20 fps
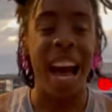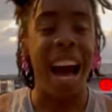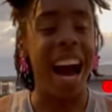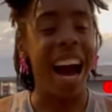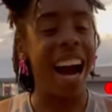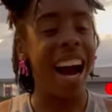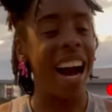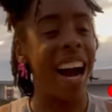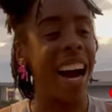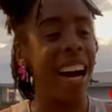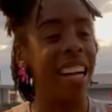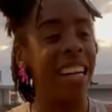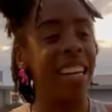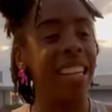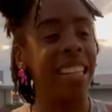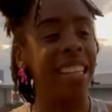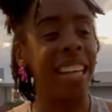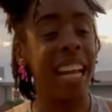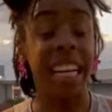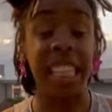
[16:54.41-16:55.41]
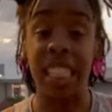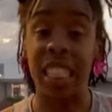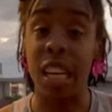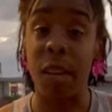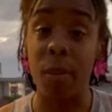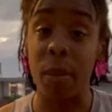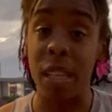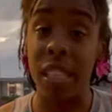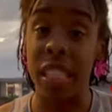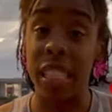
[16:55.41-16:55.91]
Next up
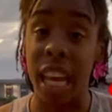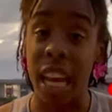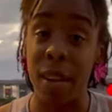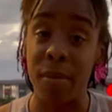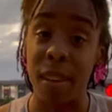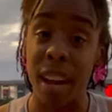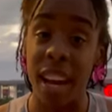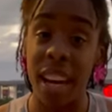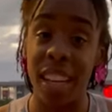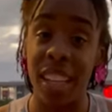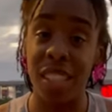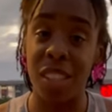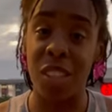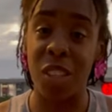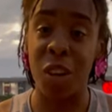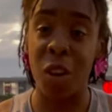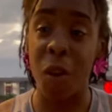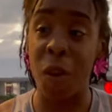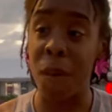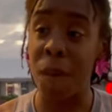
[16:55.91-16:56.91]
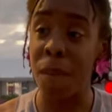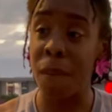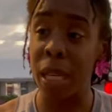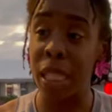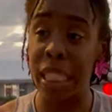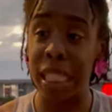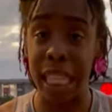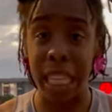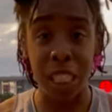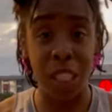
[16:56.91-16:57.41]
is game night, so
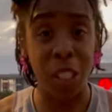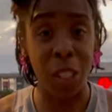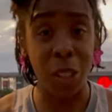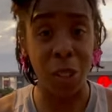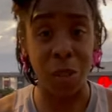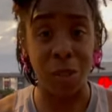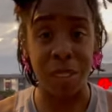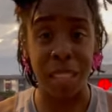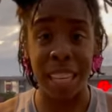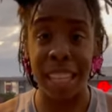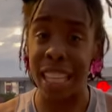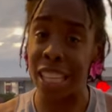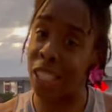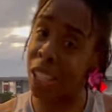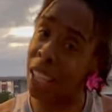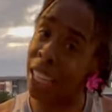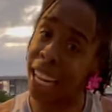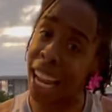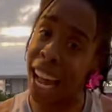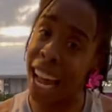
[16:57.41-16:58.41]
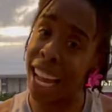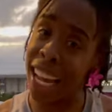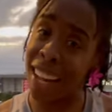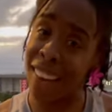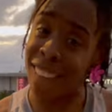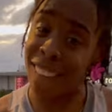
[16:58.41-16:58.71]
stay tuned. And that's all I got.